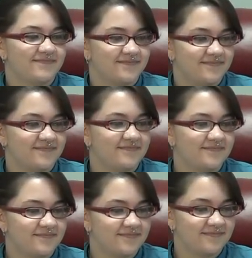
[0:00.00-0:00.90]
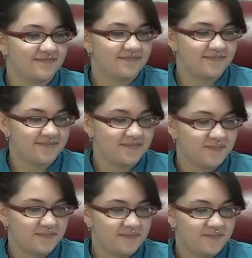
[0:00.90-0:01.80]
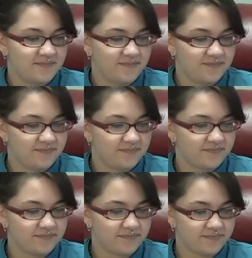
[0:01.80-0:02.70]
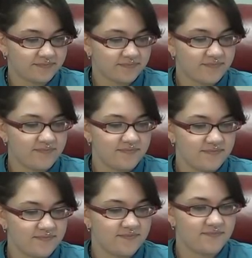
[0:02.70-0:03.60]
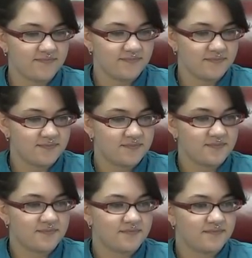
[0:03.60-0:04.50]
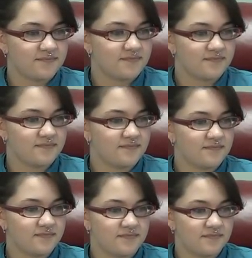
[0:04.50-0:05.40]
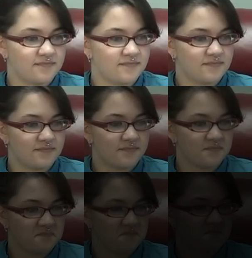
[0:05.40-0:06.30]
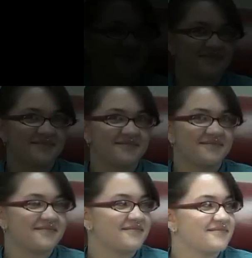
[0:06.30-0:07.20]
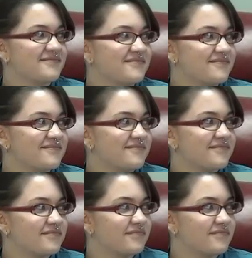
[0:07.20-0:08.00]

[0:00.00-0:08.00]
(silent)